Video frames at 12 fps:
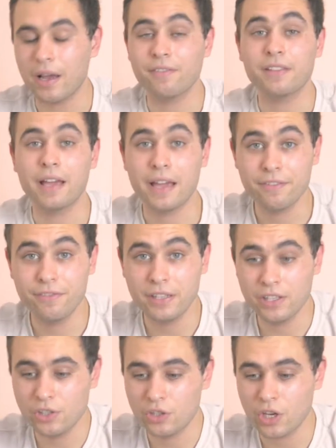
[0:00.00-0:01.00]
after I
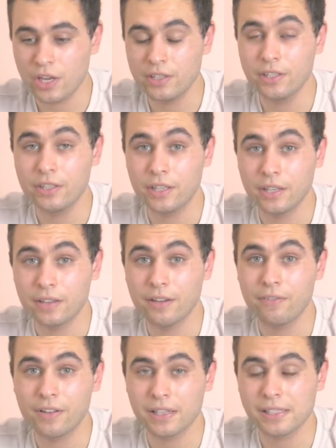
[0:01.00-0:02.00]
finish editing the
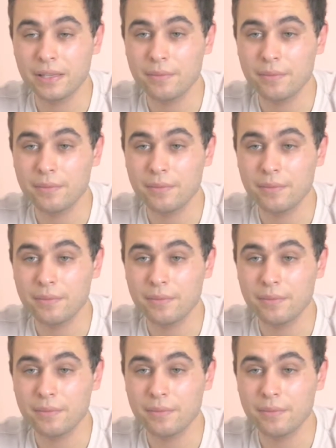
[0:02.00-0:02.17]
first